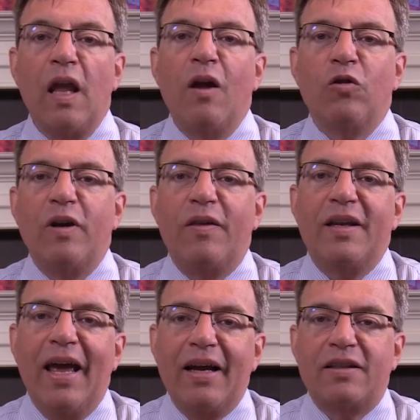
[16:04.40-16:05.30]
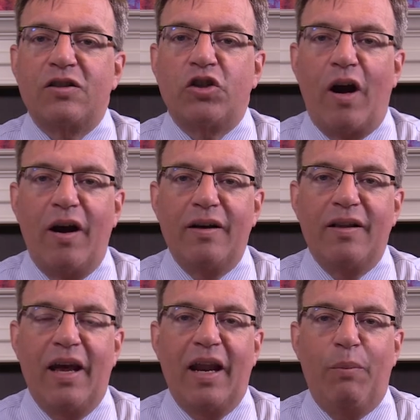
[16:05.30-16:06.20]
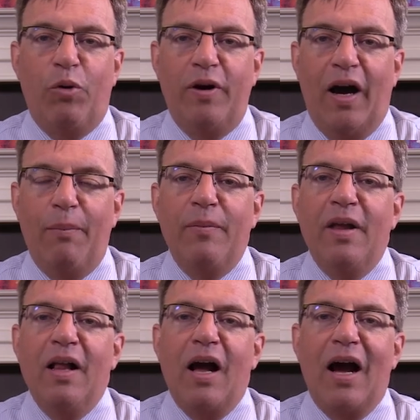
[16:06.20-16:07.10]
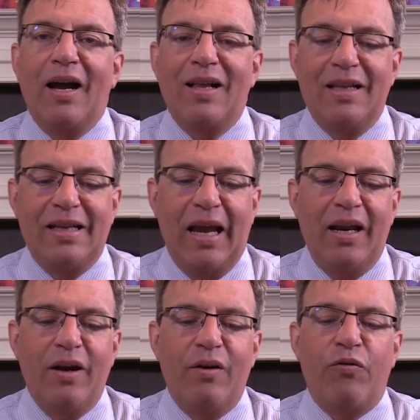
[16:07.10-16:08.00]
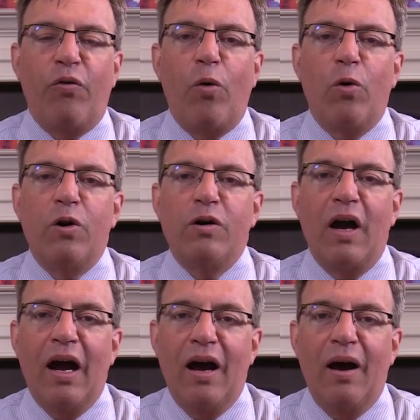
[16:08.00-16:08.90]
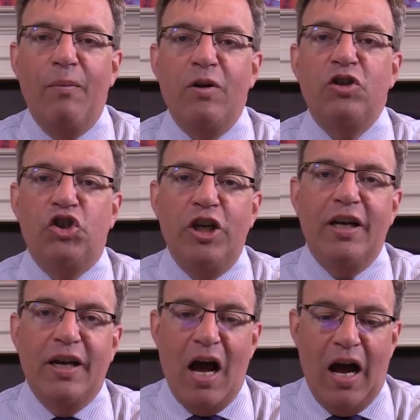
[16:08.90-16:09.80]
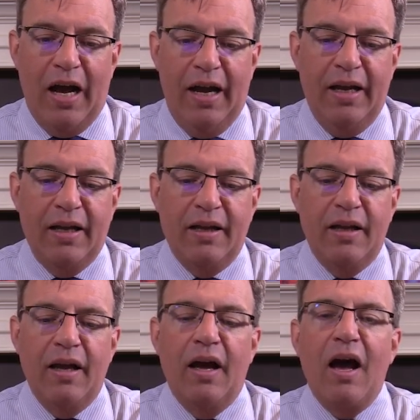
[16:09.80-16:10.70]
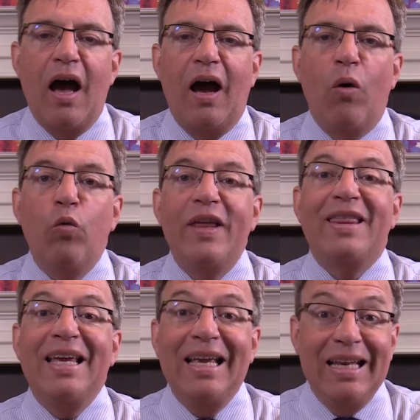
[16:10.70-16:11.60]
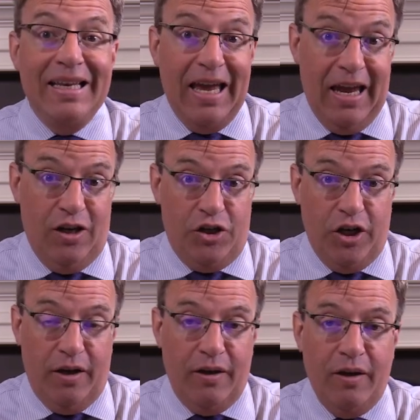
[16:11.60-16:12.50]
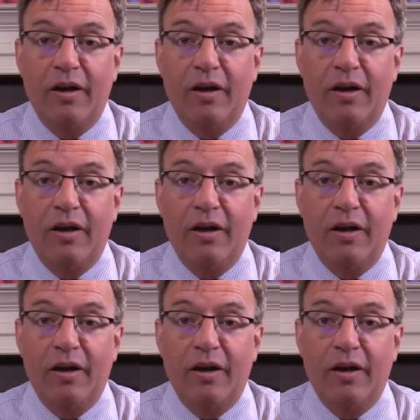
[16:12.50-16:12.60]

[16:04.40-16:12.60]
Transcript: So now the next chart that I put up, I got the data for GNI within Asia.